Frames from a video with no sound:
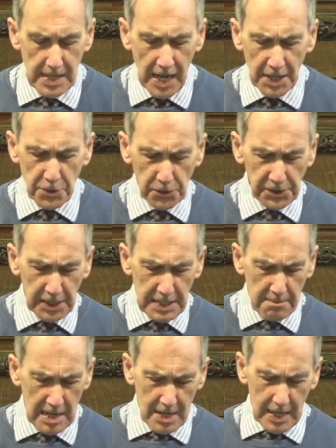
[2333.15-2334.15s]
And you'll see,
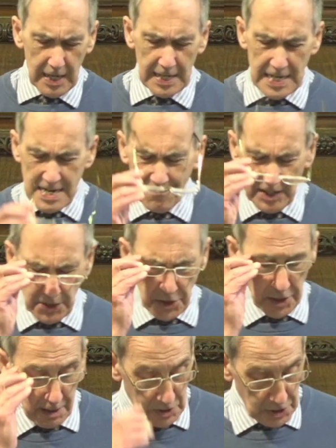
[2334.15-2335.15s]
uh, even in
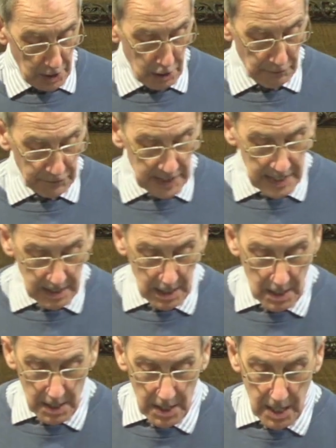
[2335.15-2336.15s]
terms of the,
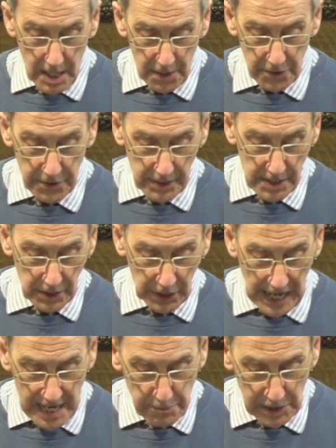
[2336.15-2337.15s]
uh, the
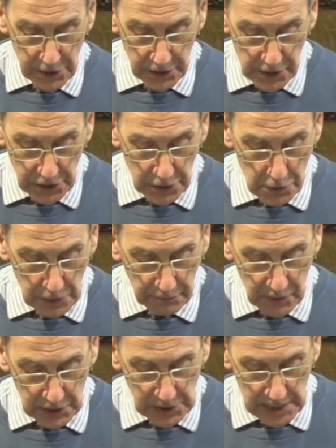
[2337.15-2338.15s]
language that is used,
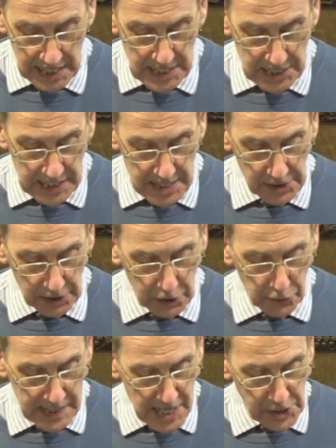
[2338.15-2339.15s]
verse 19, the
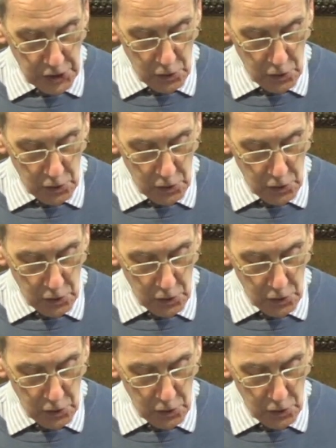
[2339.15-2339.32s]
creation